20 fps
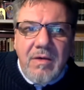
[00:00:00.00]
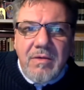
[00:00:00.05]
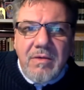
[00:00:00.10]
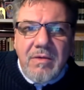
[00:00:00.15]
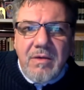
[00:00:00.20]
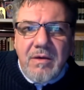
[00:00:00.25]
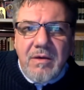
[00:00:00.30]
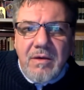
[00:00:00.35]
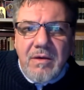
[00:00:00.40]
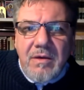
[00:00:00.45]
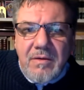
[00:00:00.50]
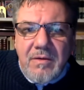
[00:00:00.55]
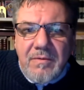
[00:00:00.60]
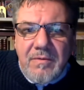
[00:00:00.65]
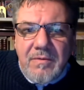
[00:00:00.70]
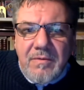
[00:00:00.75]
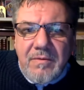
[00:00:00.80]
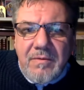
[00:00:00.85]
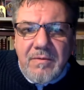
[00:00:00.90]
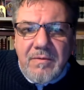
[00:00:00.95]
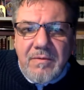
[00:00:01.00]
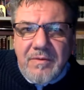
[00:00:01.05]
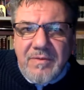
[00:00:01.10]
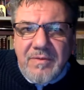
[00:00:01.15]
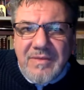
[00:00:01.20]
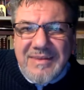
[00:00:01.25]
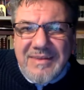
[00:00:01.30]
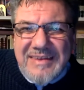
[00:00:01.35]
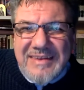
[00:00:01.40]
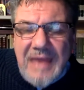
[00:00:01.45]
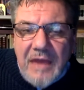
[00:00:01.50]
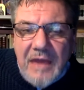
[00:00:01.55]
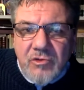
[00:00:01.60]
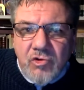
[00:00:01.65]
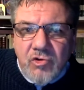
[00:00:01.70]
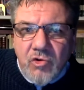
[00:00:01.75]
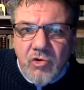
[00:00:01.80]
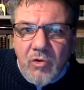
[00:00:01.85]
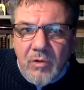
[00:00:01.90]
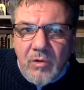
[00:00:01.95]
the
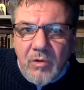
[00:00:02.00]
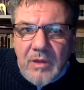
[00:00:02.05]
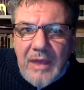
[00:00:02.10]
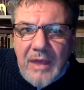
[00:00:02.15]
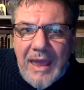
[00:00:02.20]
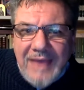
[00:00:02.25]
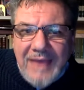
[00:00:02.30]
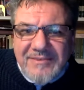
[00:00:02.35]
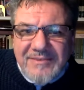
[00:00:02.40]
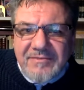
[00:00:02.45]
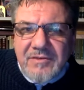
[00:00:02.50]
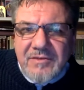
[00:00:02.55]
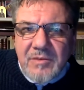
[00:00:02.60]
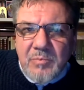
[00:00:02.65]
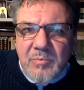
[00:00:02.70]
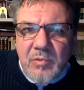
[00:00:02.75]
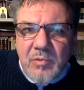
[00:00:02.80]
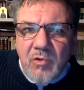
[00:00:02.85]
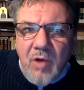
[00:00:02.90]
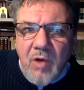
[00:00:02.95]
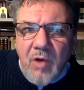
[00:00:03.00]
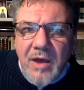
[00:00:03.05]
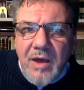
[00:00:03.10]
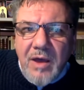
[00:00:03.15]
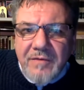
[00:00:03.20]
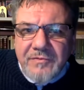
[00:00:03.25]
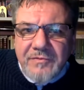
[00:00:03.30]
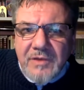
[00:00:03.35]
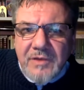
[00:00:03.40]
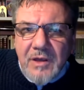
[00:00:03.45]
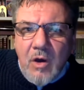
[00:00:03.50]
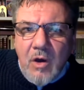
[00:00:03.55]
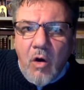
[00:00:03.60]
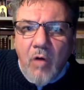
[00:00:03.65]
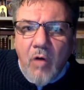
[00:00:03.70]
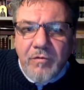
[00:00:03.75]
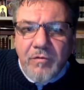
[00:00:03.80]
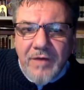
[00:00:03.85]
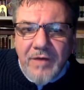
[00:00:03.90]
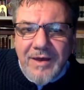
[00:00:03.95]
natural as deprived
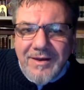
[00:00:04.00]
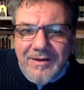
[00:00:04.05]
of